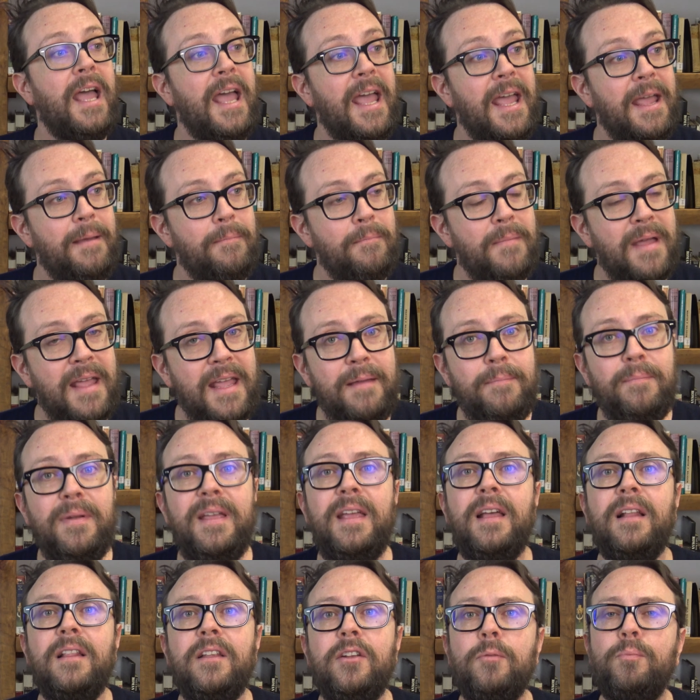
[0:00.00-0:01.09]
It may
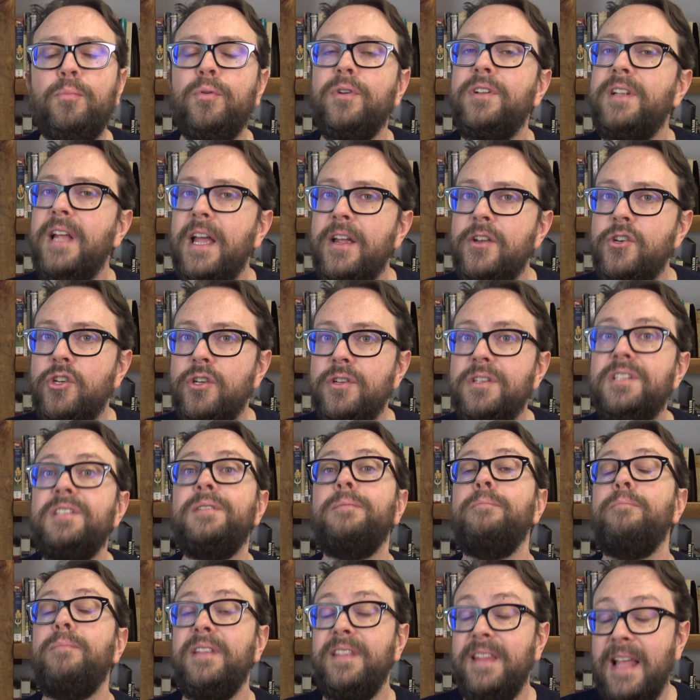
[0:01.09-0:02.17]
be a little pretentious,
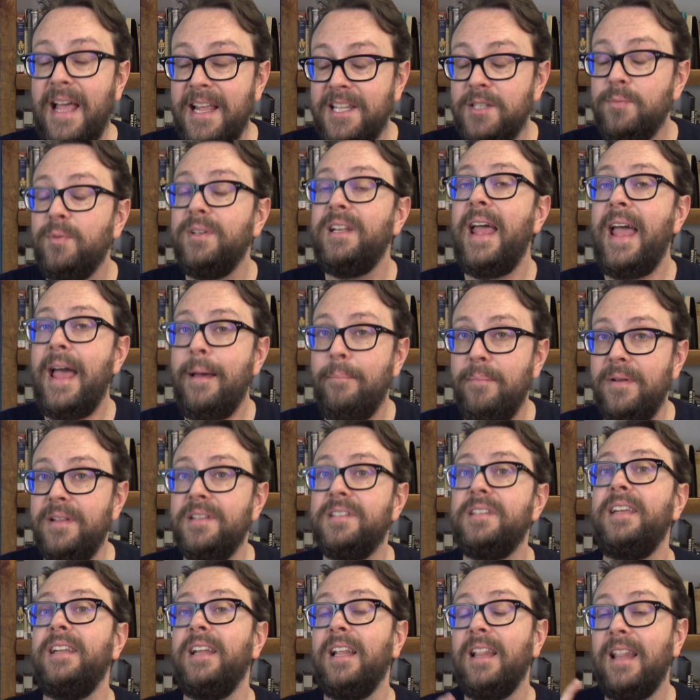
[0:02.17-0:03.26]
but that's what
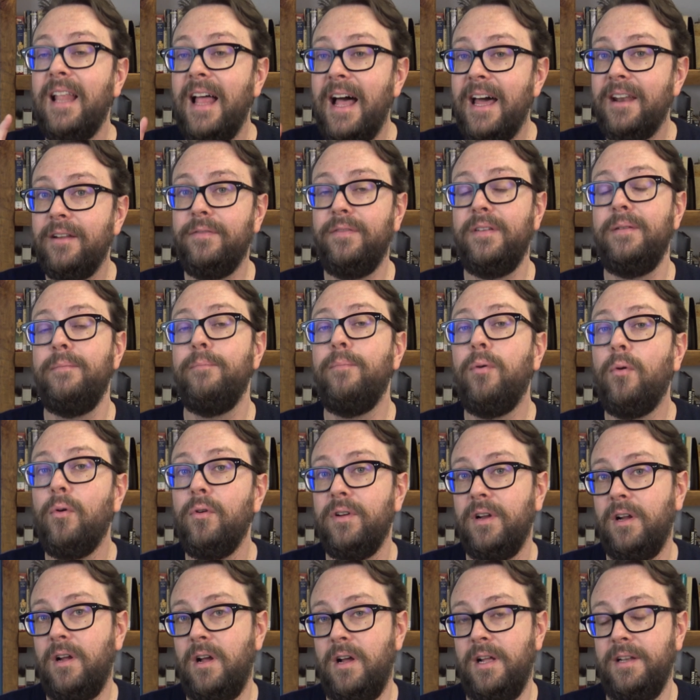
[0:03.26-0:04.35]
happens in a lot of
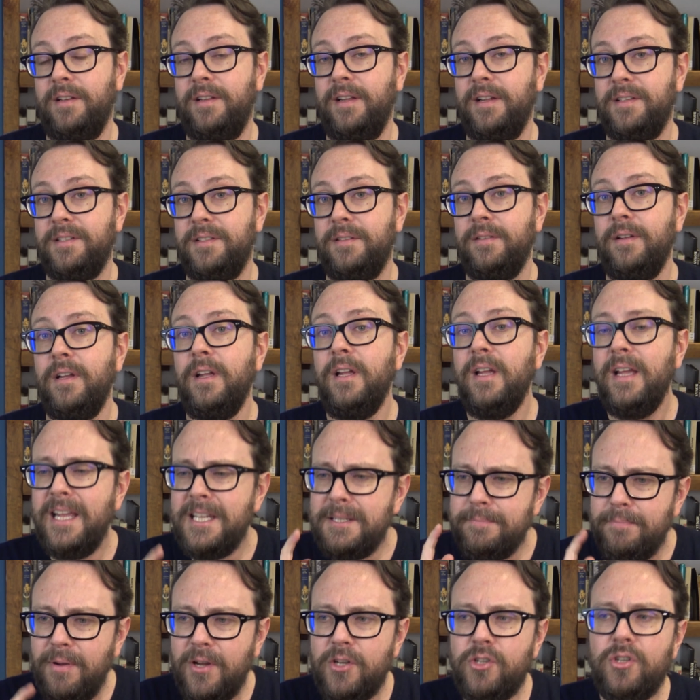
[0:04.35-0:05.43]
important contexts.
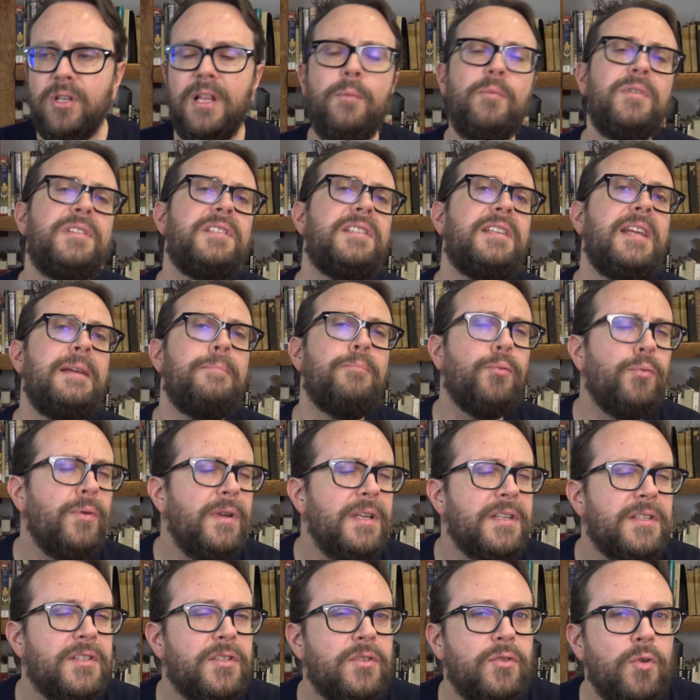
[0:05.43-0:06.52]
Especially, I would say,
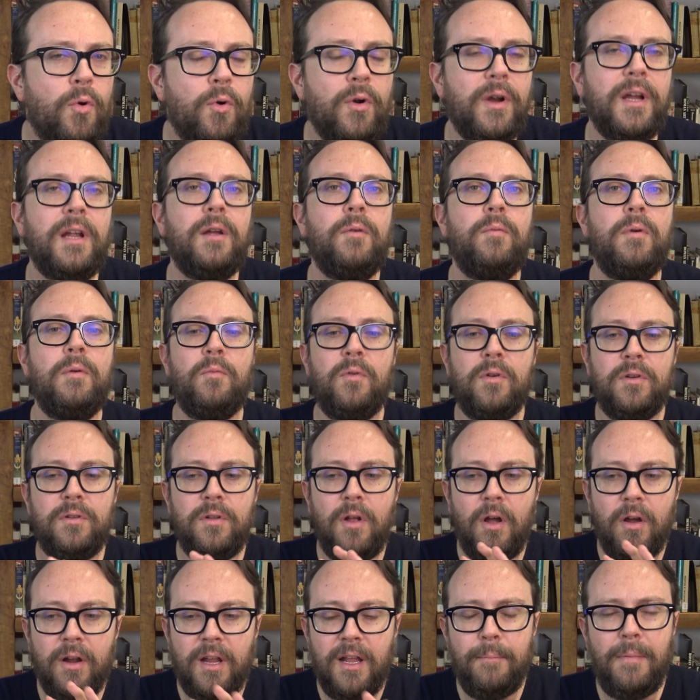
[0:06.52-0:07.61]
prehistoric, when we're
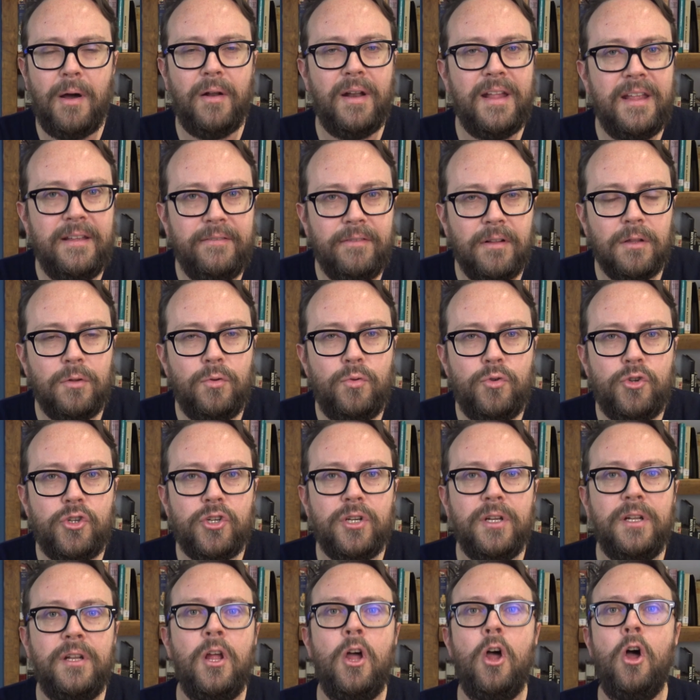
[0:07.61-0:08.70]
talking about
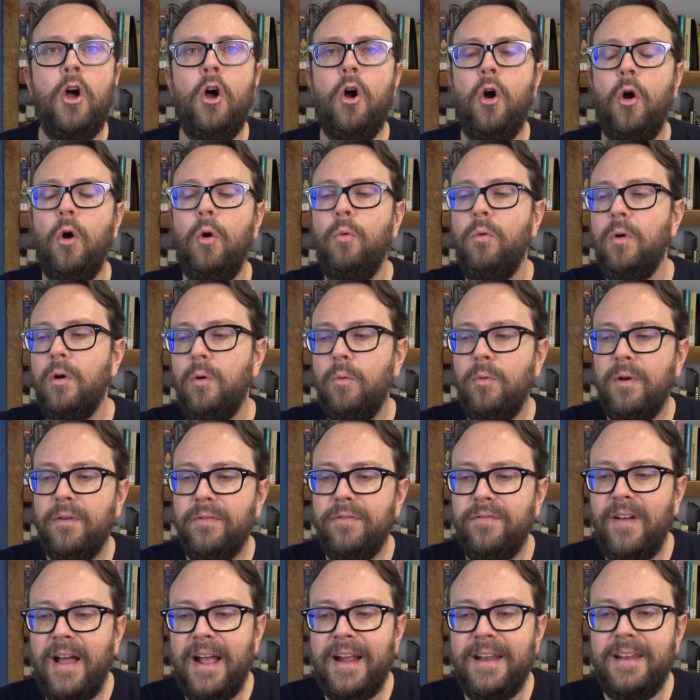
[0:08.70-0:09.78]
evolution or when we're
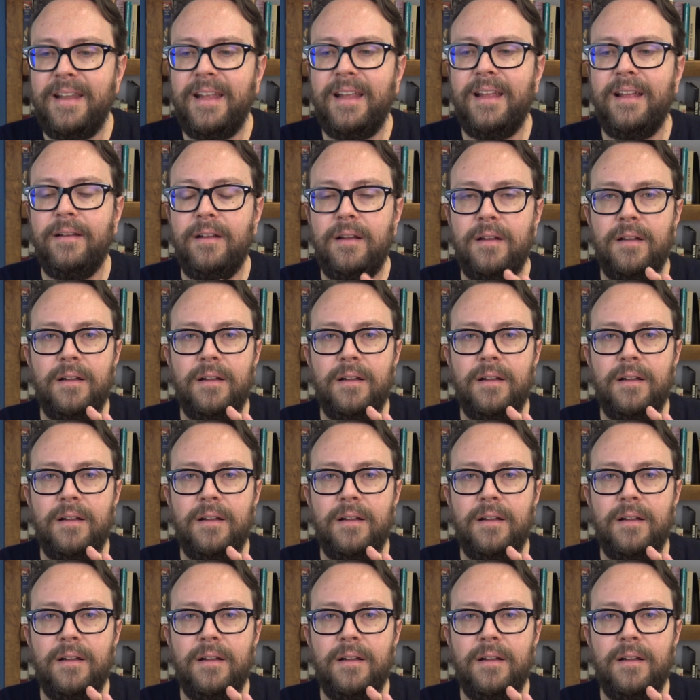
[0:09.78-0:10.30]
finding